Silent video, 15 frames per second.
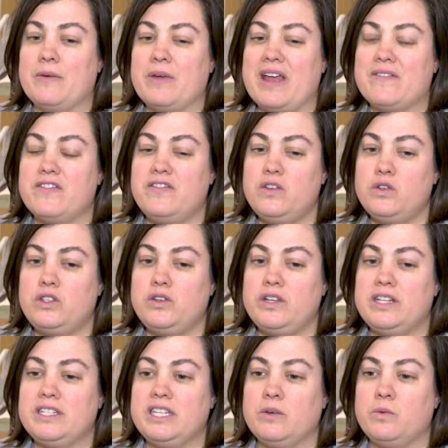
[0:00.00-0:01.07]
then we have a few
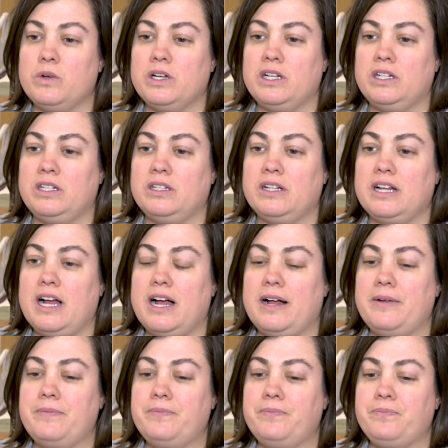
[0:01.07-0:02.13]
students that will
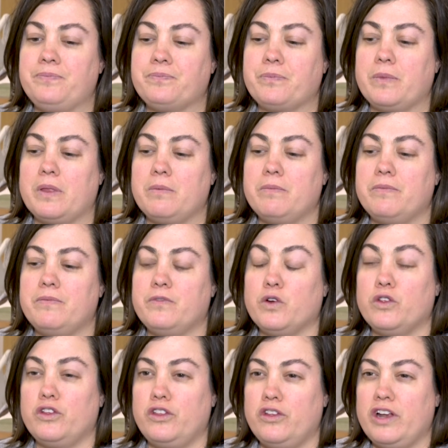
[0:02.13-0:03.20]
um,
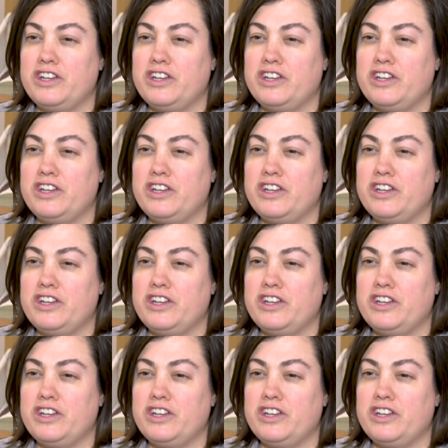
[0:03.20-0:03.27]
further their